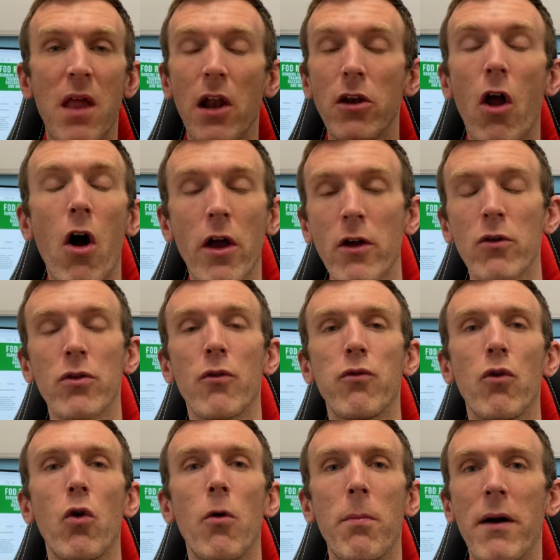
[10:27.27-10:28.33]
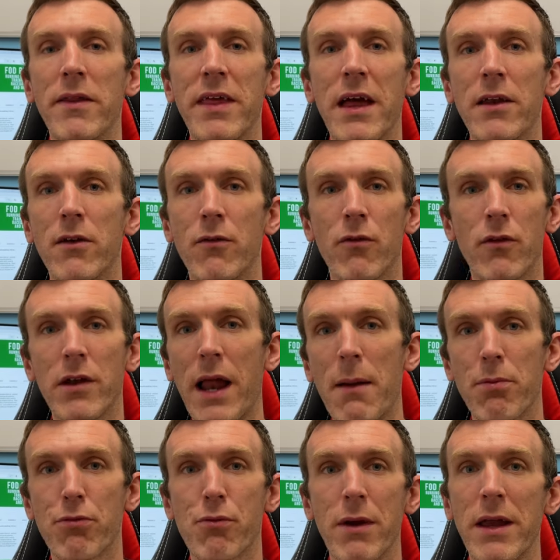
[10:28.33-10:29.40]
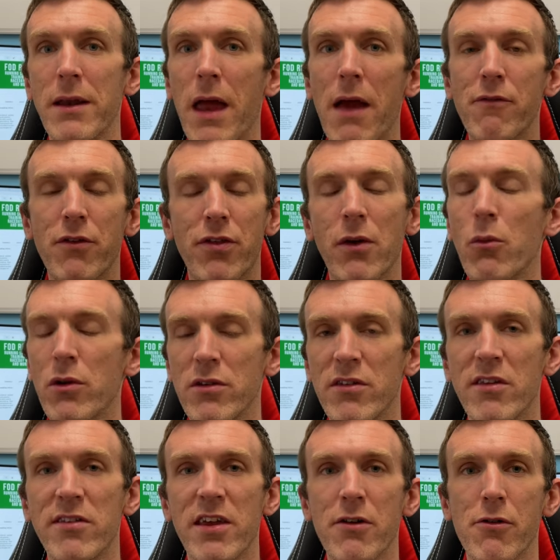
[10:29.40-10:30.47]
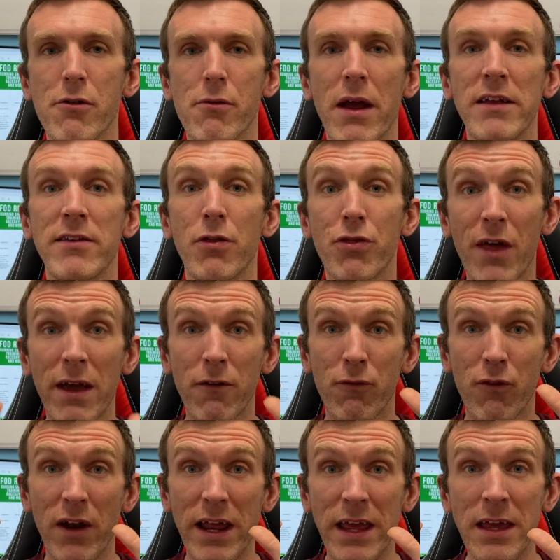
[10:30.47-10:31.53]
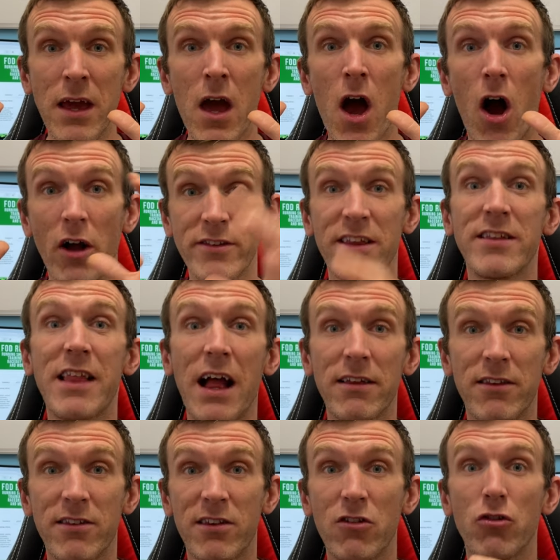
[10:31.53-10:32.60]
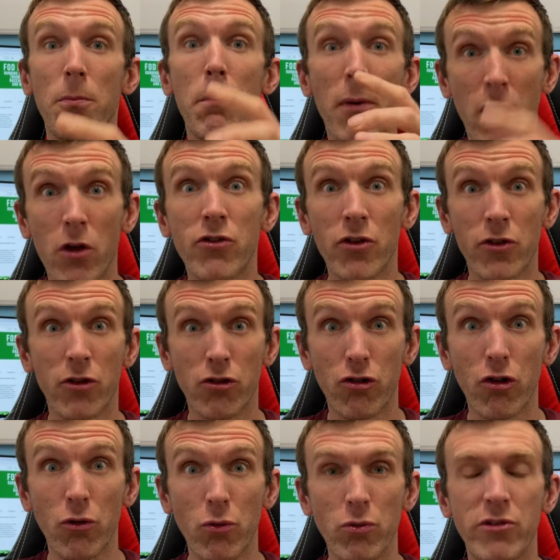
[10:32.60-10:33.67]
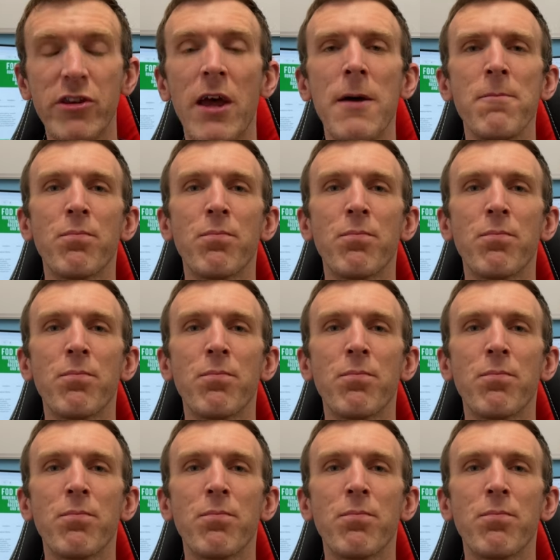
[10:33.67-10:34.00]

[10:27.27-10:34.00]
lying on the floor by the end of lap three and everything would have deteriorated. Thankfully, I did that decision because of the shoes.